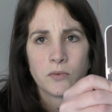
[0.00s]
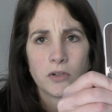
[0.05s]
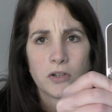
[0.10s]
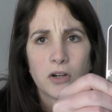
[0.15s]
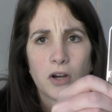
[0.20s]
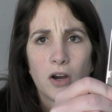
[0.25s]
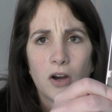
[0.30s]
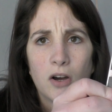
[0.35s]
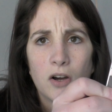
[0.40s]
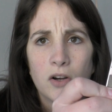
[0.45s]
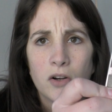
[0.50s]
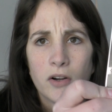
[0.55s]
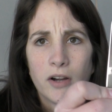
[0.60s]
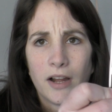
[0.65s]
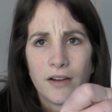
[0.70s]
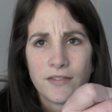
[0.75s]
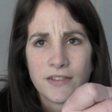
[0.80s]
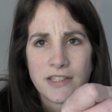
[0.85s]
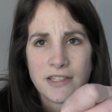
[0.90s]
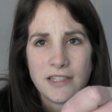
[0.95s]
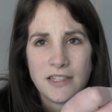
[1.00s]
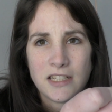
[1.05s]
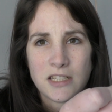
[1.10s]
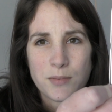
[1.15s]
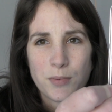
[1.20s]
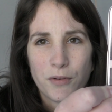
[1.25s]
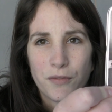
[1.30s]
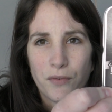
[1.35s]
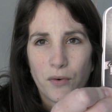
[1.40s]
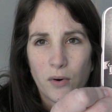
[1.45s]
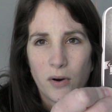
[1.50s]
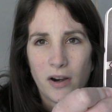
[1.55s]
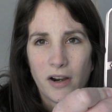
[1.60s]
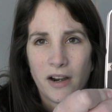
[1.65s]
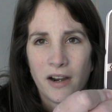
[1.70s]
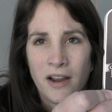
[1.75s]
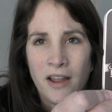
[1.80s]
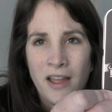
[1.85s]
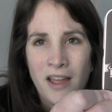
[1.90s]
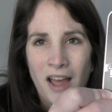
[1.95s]
recall or haven't seen this
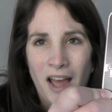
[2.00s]
before,